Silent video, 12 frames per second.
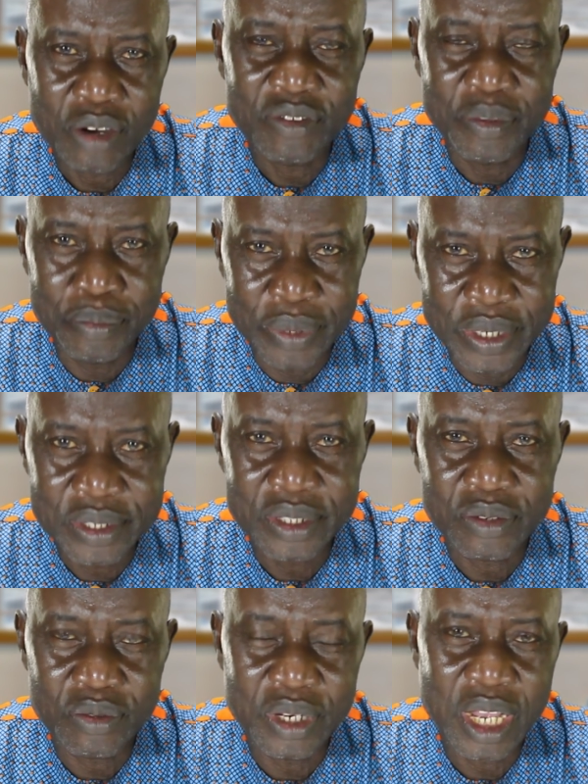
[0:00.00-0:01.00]
of the
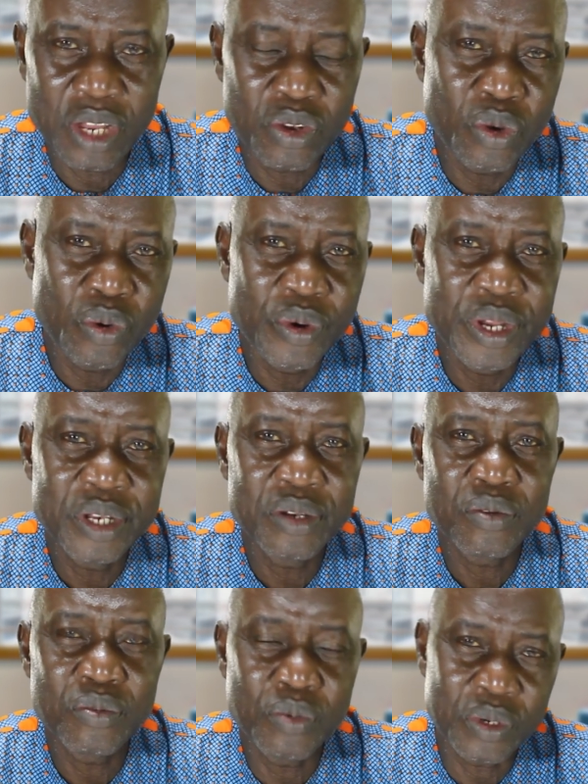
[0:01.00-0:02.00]
beast without
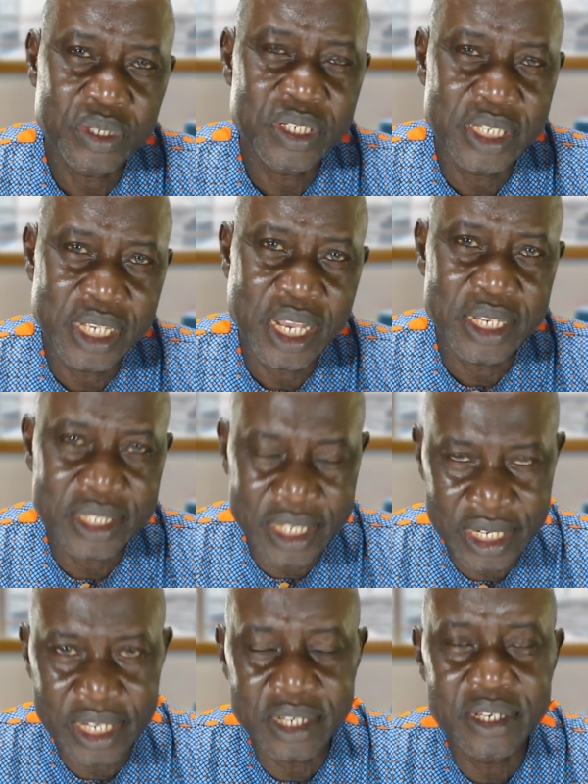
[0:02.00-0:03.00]
knowing what they are
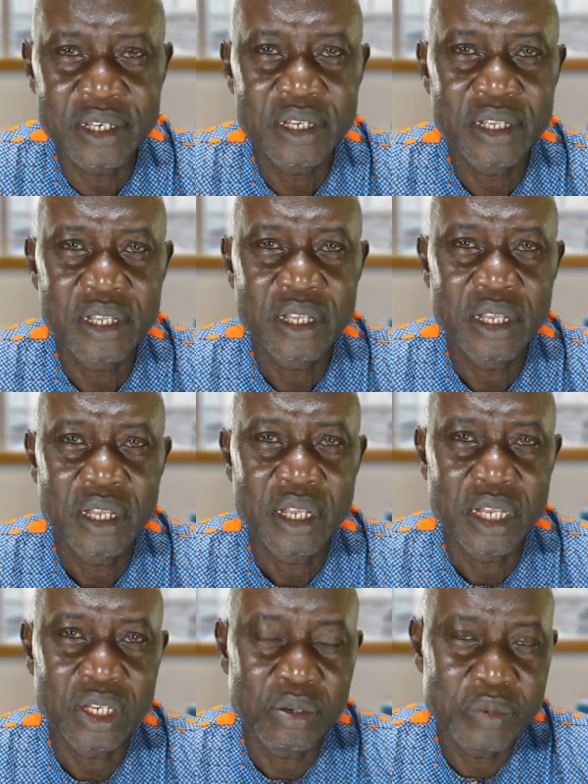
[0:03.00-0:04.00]
taking.
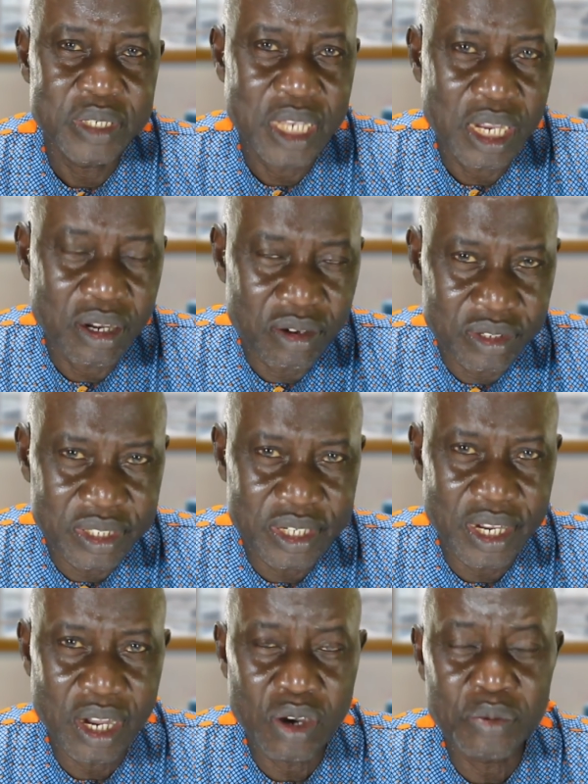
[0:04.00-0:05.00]
There will be
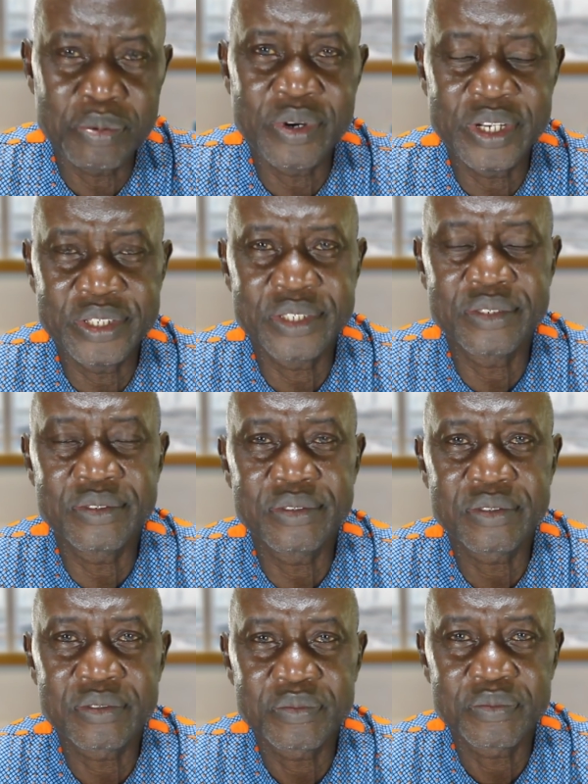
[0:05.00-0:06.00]
psychological
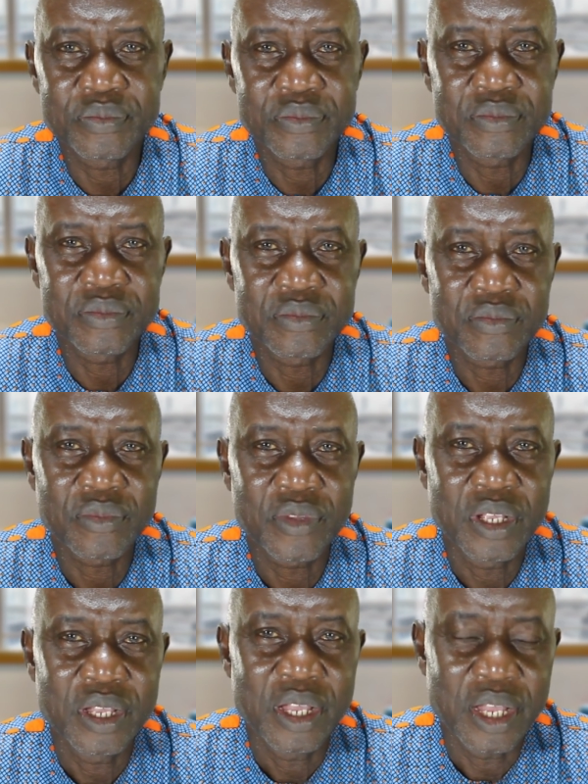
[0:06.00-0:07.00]
operations.
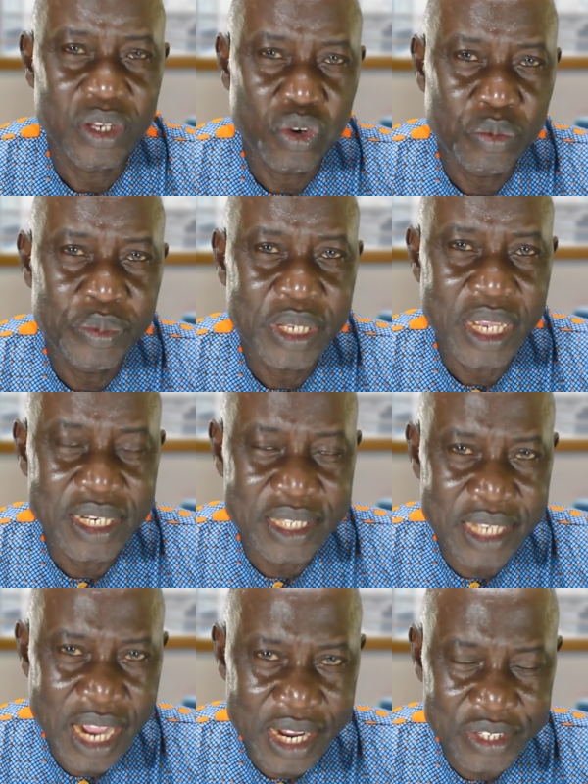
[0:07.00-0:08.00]
There will be
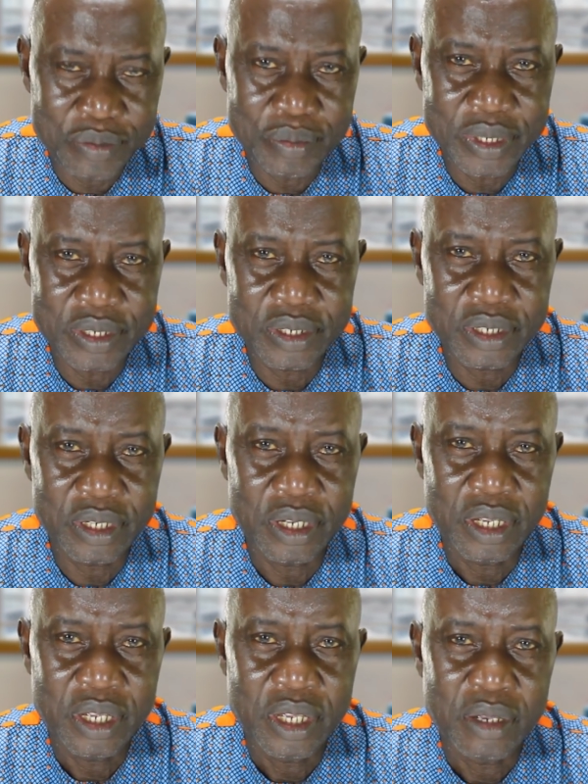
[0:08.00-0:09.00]
enticement,
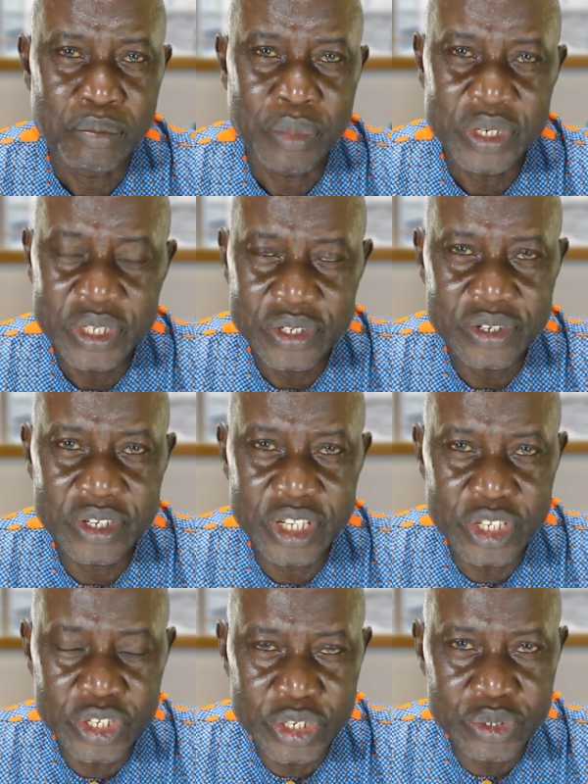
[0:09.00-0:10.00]
monetary
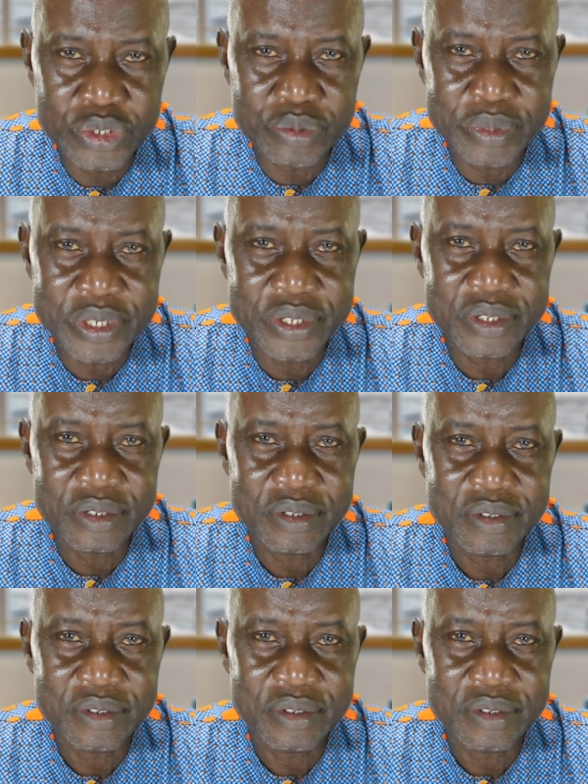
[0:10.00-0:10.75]
inducement.